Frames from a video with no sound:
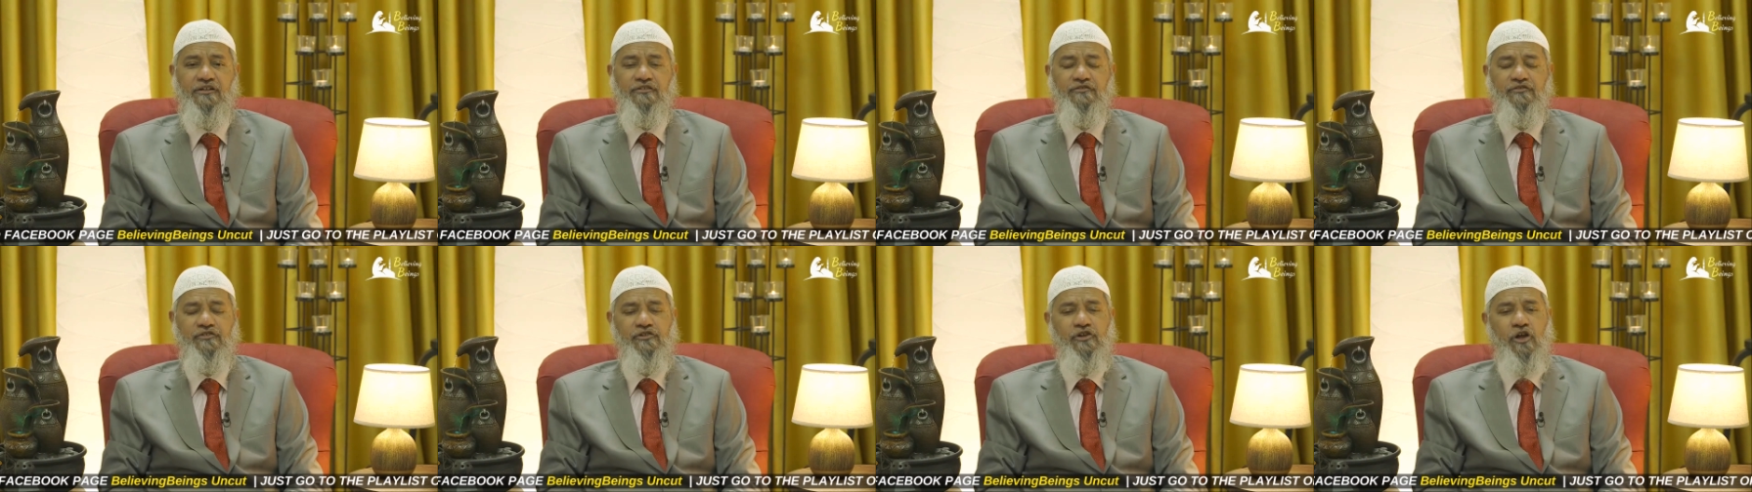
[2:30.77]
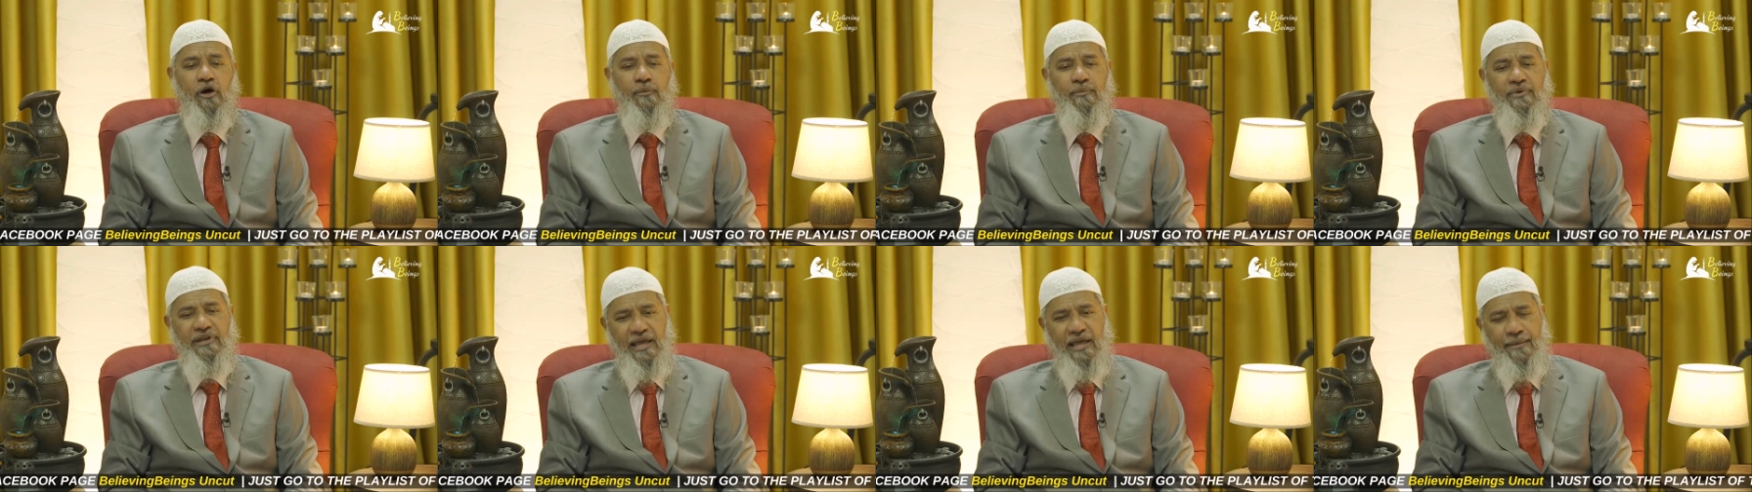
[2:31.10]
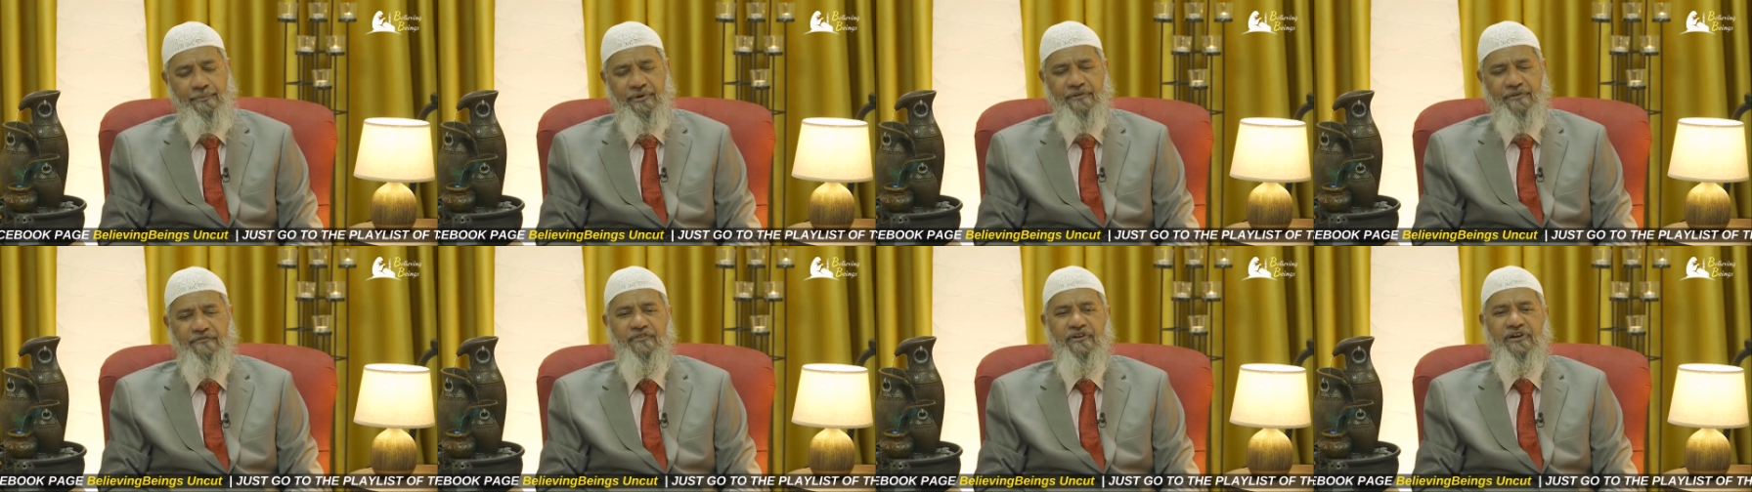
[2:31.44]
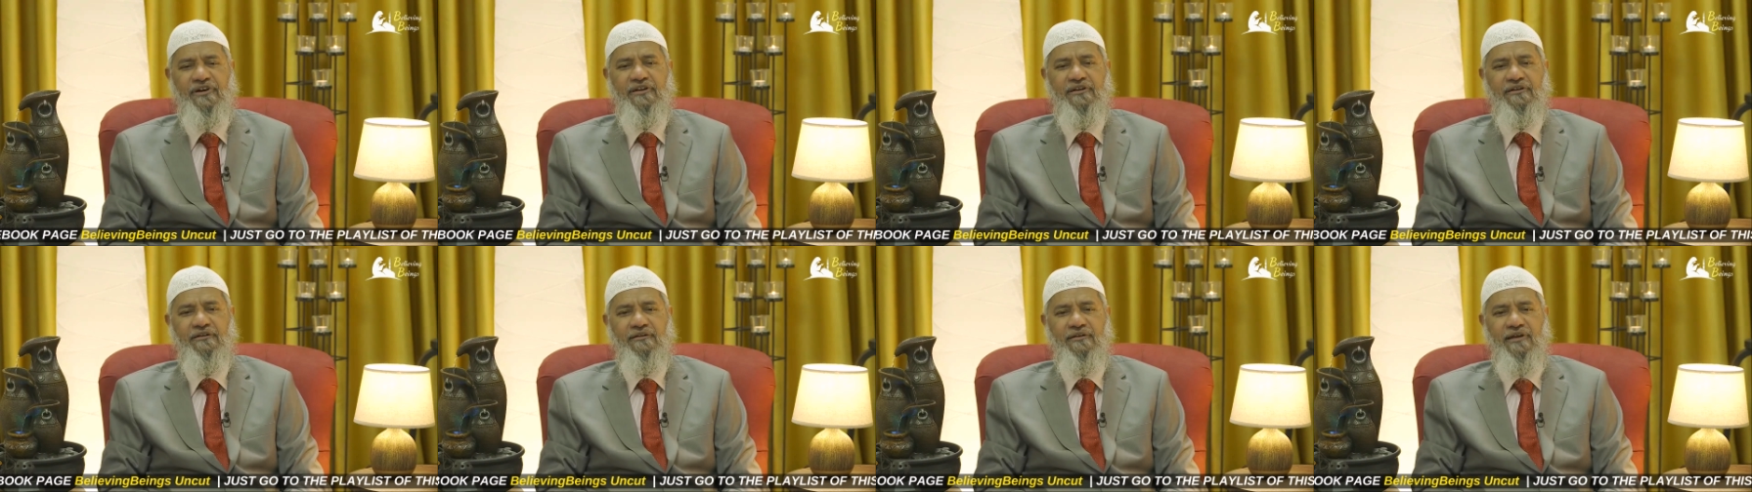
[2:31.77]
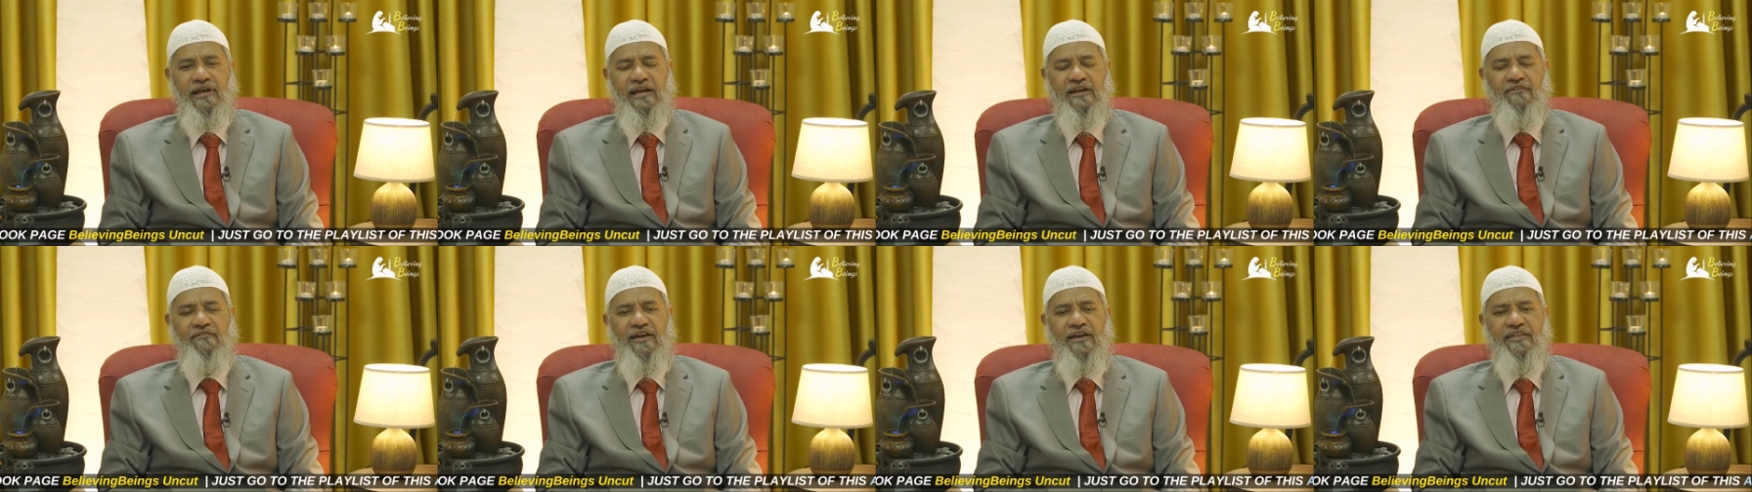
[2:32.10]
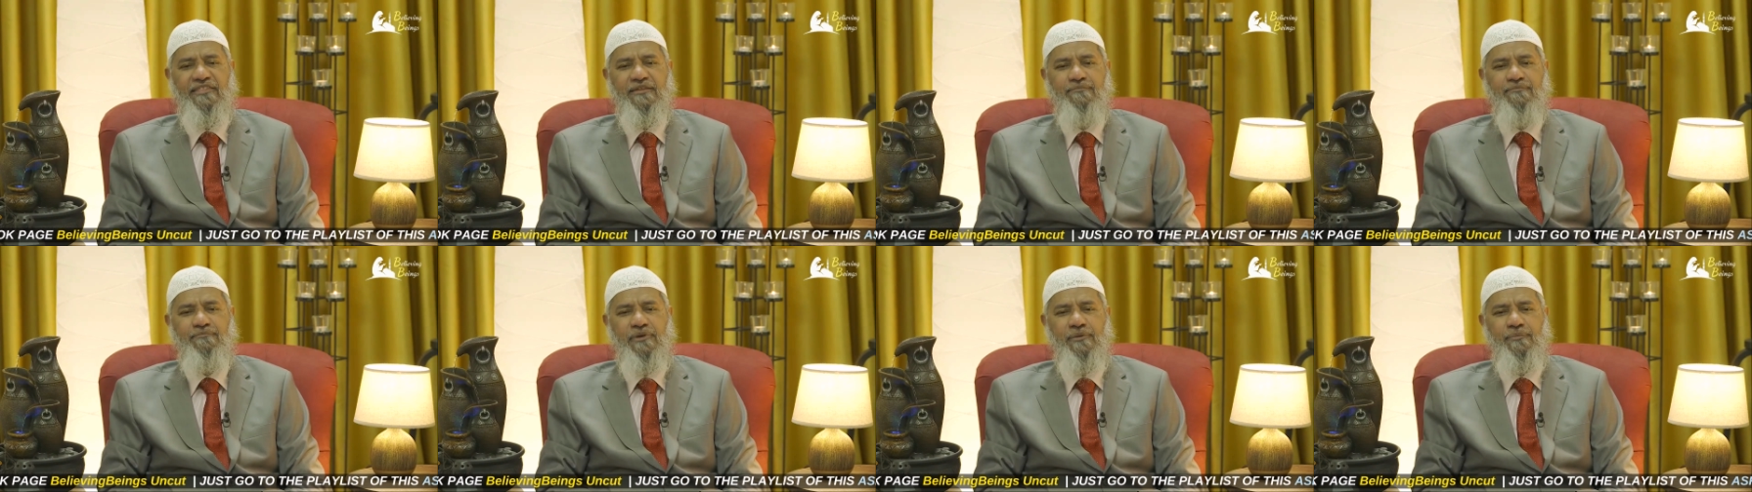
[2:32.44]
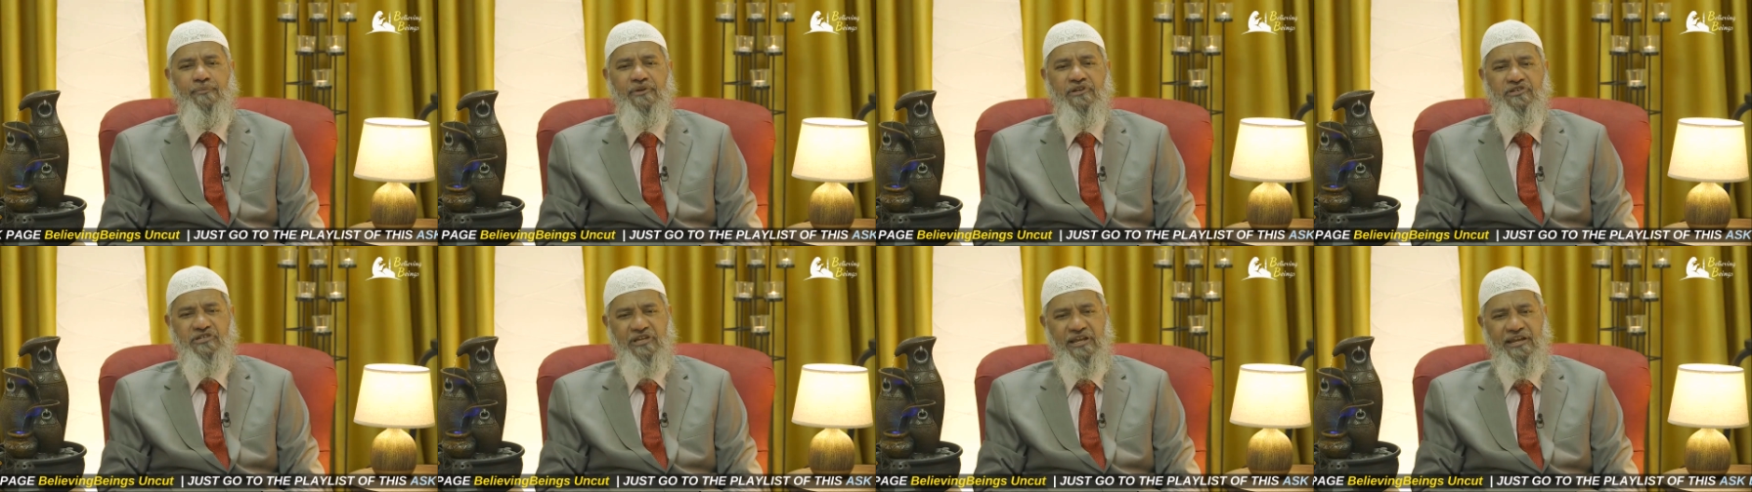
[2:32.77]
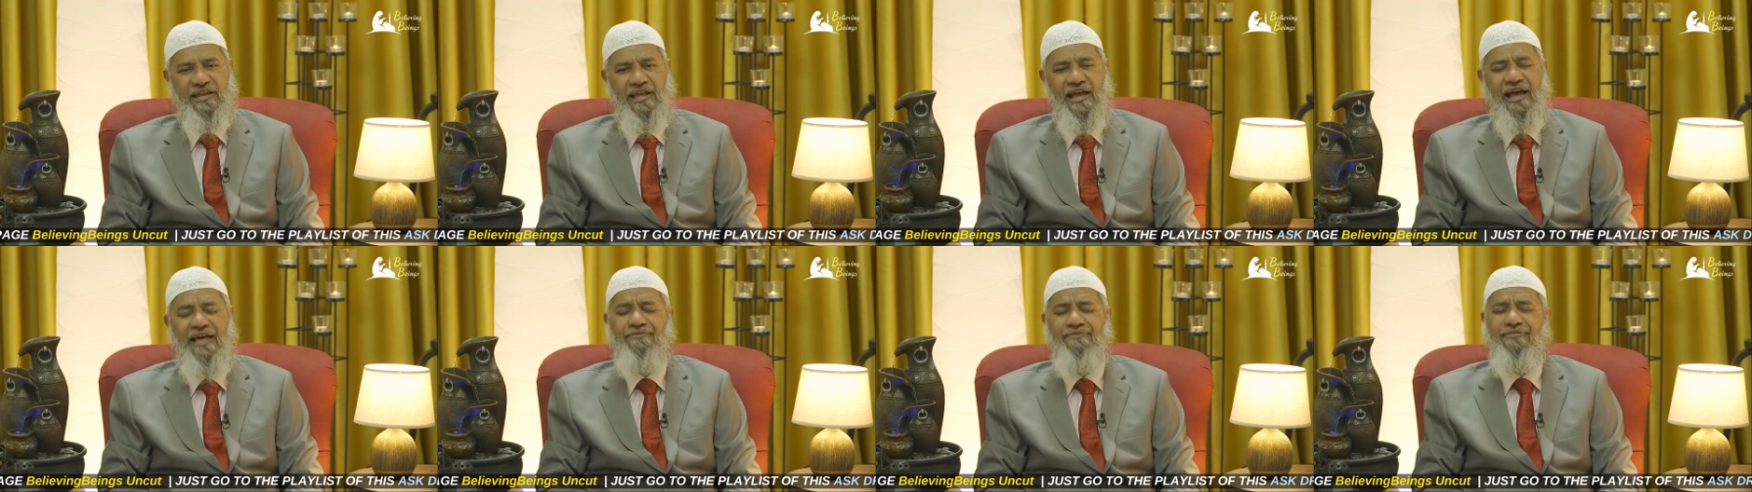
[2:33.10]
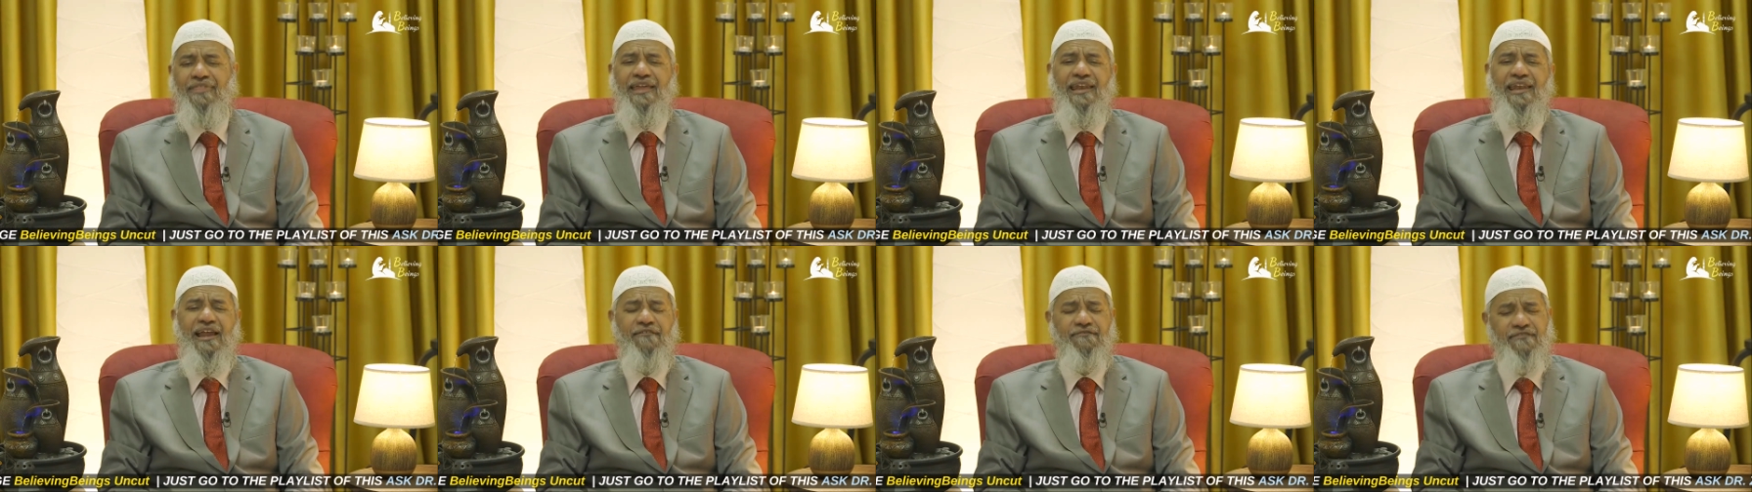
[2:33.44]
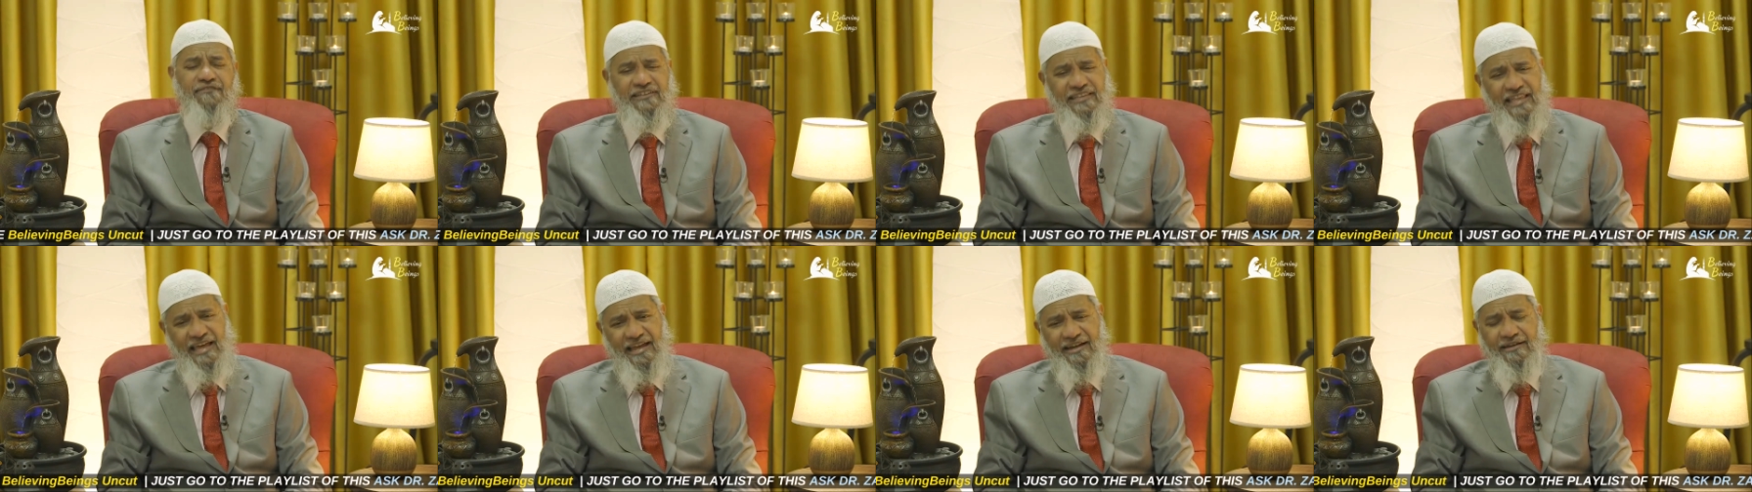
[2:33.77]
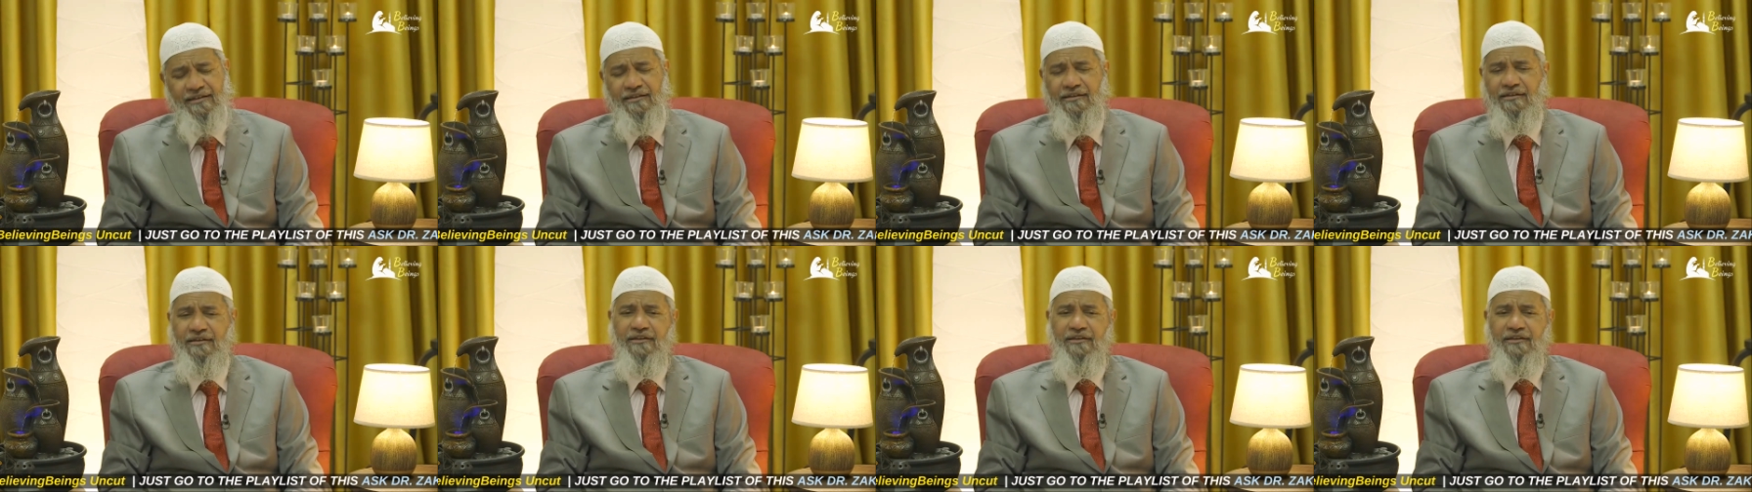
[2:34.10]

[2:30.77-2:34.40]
So normally I prefer advising people Sharia, and then after that